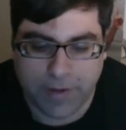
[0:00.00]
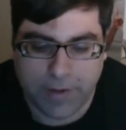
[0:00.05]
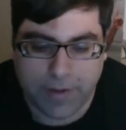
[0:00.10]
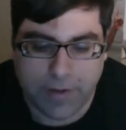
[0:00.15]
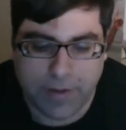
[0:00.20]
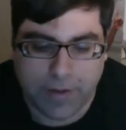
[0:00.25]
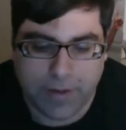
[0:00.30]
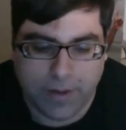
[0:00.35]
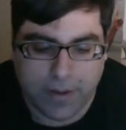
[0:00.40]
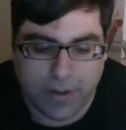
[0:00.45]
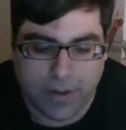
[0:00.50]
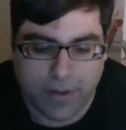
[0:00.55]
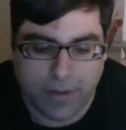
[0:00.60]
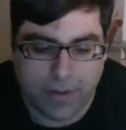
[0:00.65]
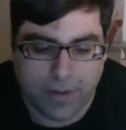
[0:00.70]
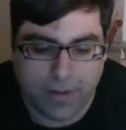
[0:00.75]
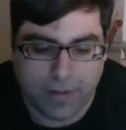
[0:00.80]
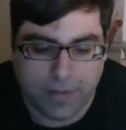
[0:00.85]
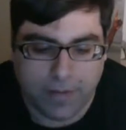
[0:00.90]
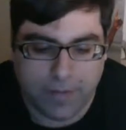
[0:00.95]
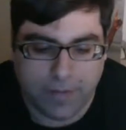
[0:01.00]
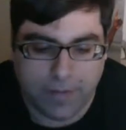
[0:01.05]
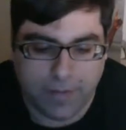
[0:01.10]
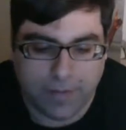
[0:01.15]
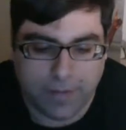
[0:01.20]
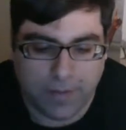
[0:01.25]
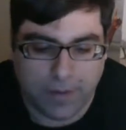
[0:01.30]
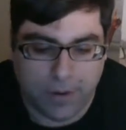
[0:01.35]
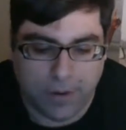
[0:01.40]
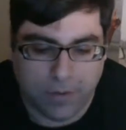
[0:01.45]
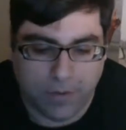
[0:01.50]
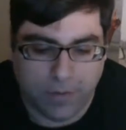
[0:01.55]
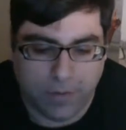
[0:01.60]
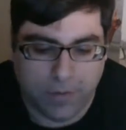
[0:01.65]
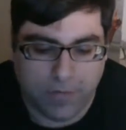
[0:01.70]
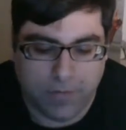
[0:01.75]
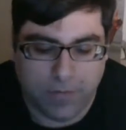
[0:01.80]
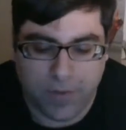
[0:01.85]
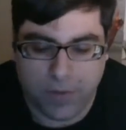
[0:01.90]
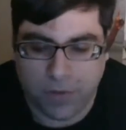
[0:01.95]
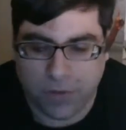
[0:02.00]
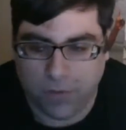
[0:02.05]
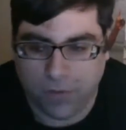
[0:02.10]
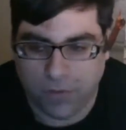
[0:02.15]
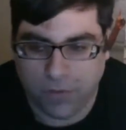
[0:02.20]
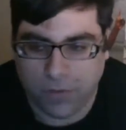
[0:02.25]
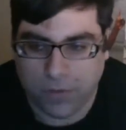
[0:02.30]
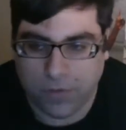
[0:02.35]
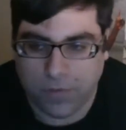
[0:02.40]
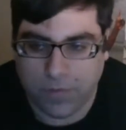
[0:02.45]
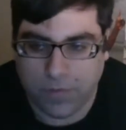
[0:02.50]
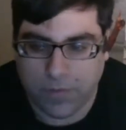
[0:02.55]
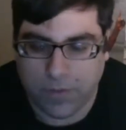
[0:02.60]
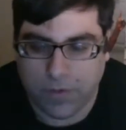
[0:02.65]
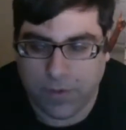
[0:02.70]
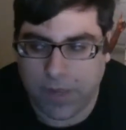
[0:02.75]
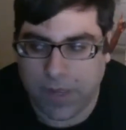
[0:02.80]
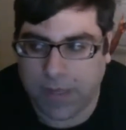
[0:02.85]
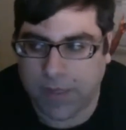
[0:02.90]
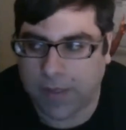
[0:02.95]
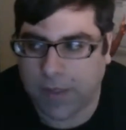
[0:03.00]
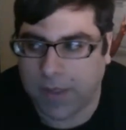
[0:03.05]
you know, officials. Okay.